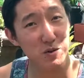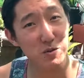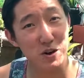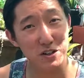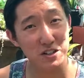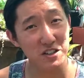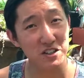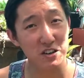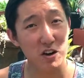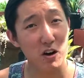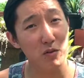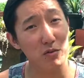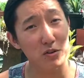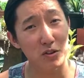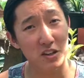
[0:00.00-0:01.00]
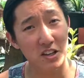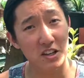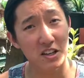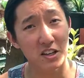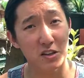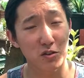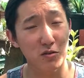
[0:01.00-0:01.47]
for watching.
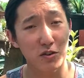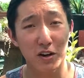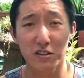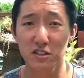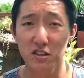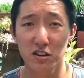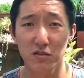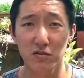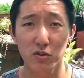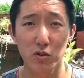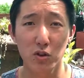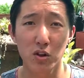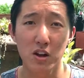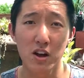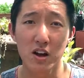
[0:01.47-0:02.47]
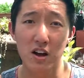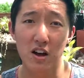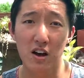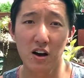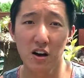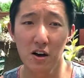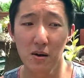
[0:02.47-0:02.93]
Hopefully you found this helpful,
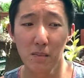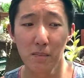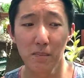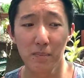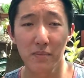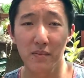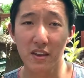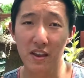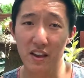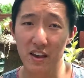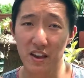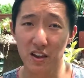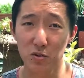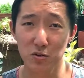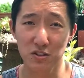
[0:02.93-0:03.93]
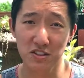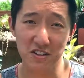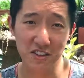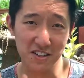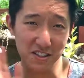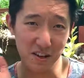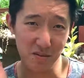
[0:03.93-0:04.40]
and we'll see you
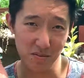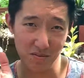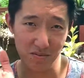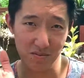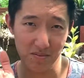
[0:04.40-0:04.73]
next time.